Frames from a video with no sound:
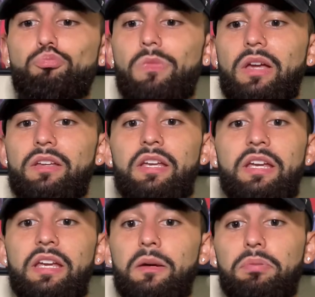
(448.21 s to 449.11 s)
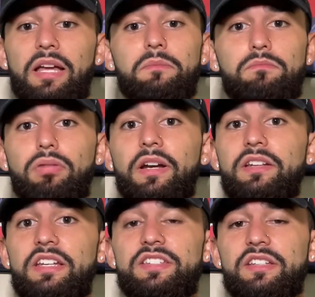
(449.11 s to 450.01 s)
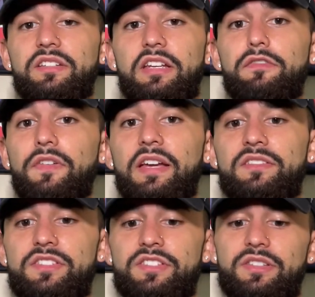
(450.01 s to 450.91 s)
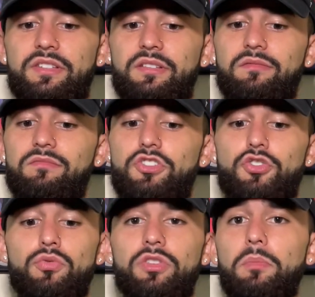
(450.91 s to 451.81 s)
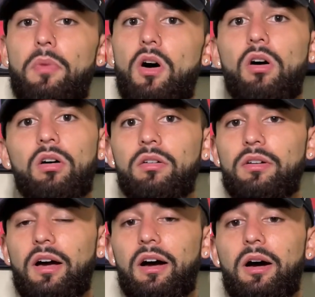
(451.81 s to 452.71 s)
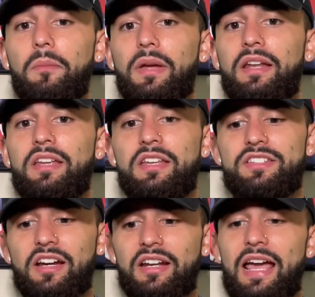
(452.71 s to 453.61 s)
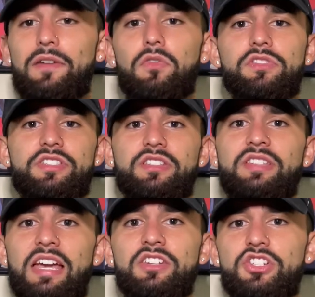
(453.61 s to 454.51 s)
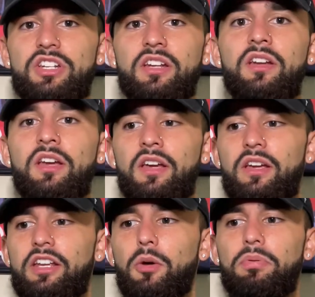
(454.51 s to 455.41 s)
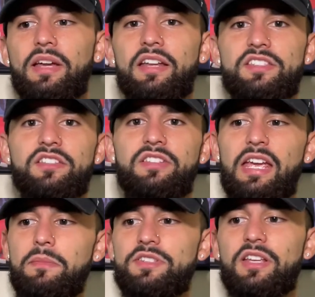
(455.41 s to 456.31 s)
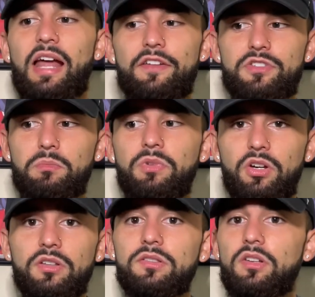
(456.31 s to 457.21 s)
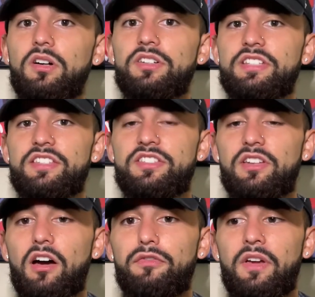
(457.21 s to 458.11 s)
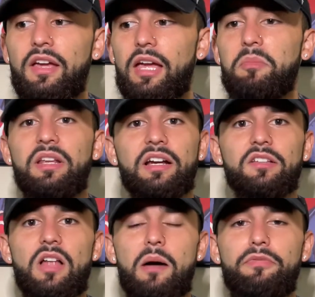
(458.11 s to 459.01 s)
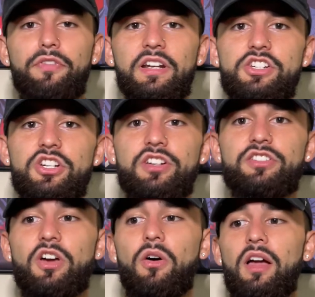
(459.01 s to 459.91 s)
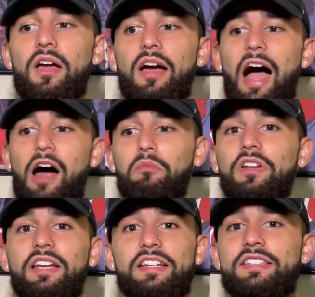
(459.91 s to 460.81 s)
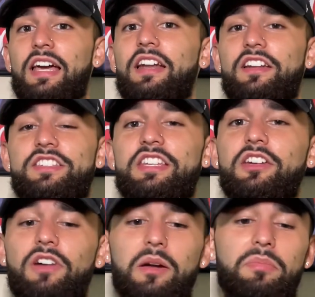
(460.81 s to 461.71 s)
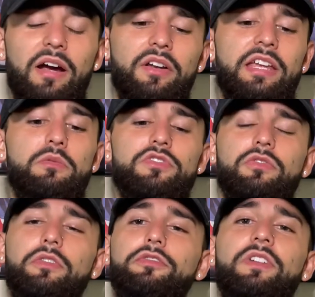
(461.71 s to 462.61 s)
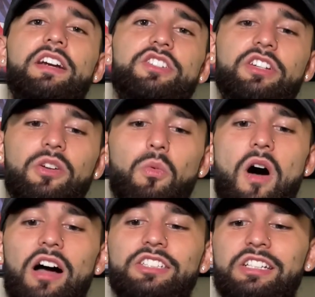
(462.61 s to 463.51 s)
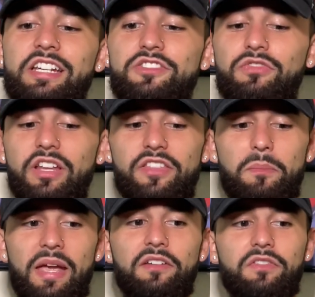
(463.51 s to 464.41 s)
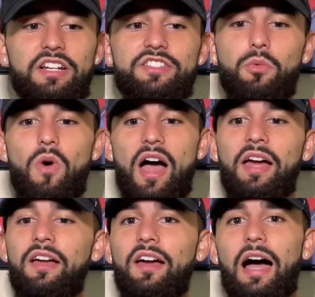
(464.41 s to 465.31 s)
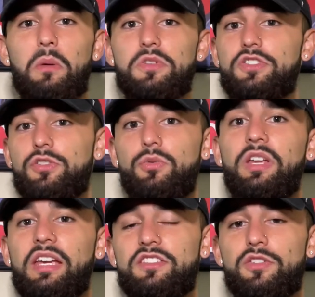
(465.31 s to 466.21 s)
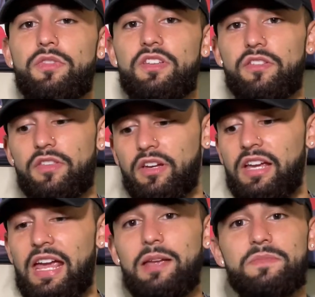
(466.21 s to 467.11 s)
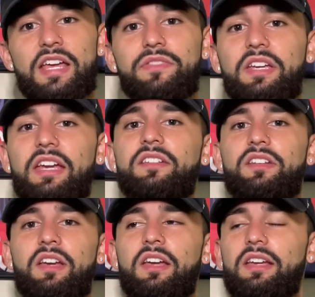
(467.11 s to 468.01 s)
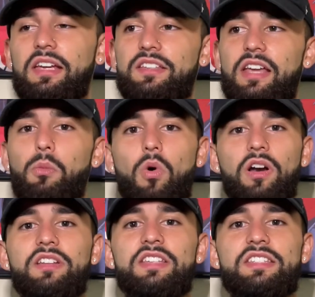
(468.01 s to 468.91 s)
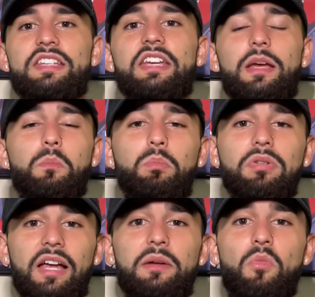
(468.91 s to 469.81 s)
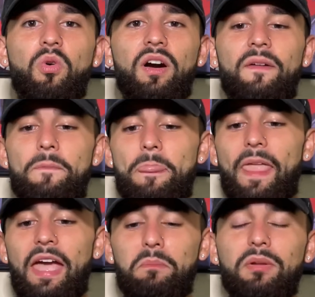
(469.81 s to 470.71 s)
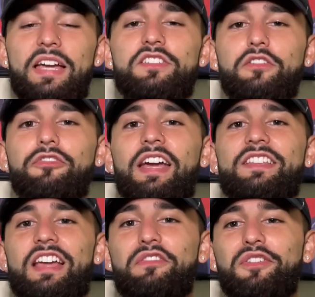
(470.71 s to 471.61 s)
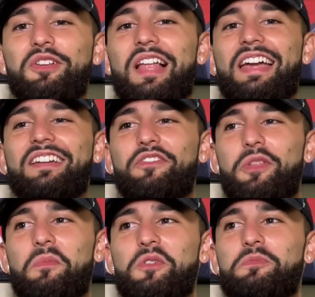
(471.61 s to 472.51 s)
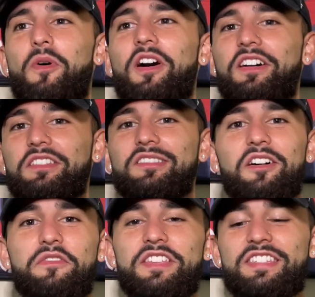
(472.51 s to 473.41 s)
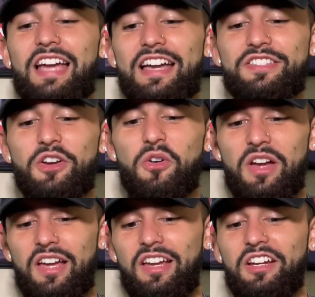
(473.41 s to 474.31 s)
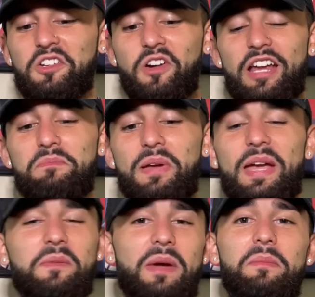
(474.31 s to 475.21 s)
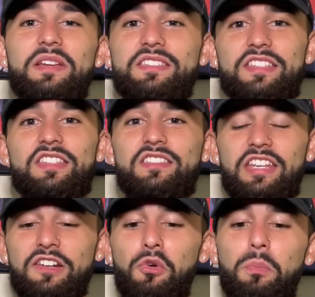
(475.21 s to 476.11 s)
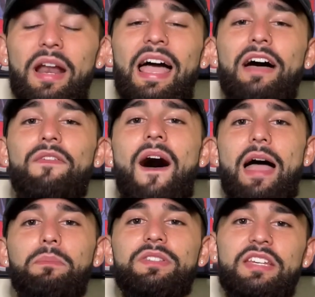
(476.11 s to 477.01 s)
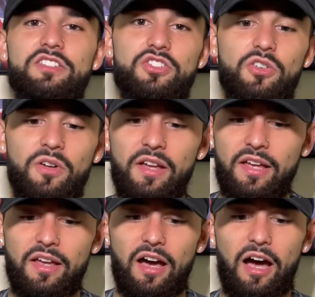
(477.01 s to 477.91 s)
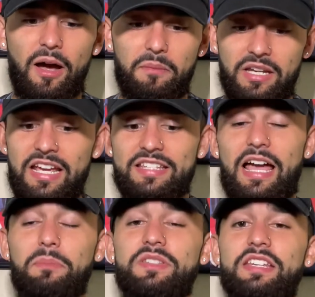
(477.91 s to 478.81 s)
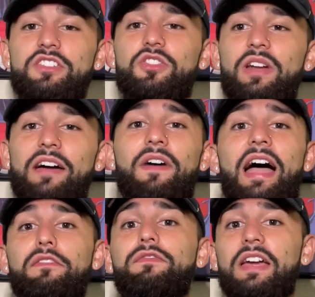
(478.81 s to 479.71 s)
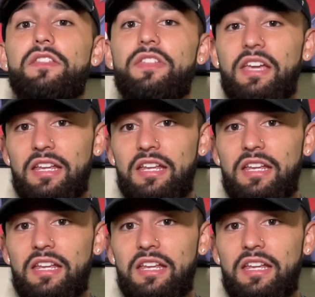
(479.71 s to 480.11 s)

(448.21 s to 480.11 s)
He can play pretty decent defense, shoot the ball, and he's not gonna have all this attention. Playing next to Dame, he's gonna have some good looks at stuff and be like a lob finisher. So I'm really excited to see Greg Brown. He was refreshing to watch, and he's really the main reason why I was tuning into the games at the end, is I wanted to see him play more. And Blazer fans, I feel like for the most part, love this guy. So great pick. Maybe it's a steal, but I have high potential. He has high potential, and I have high faith in